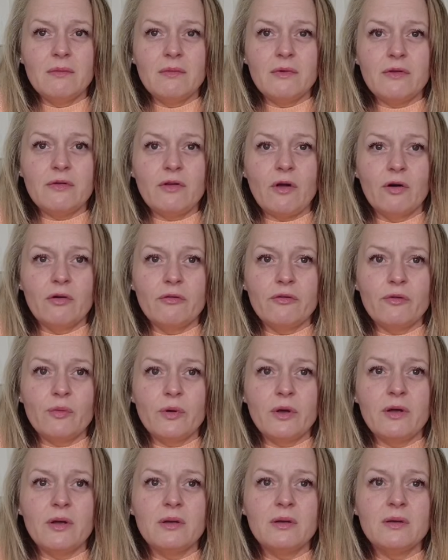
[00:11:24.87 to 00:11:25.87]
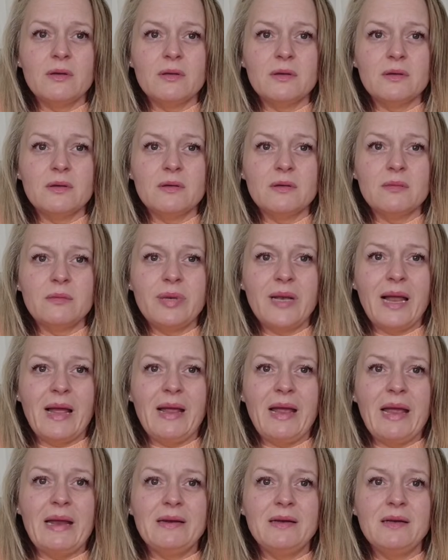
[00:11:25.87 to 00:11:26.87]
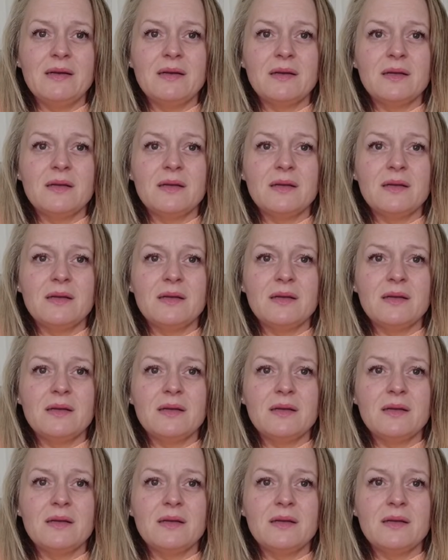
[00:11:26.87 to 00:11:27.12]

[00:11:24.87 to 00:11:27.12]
the songs were playing.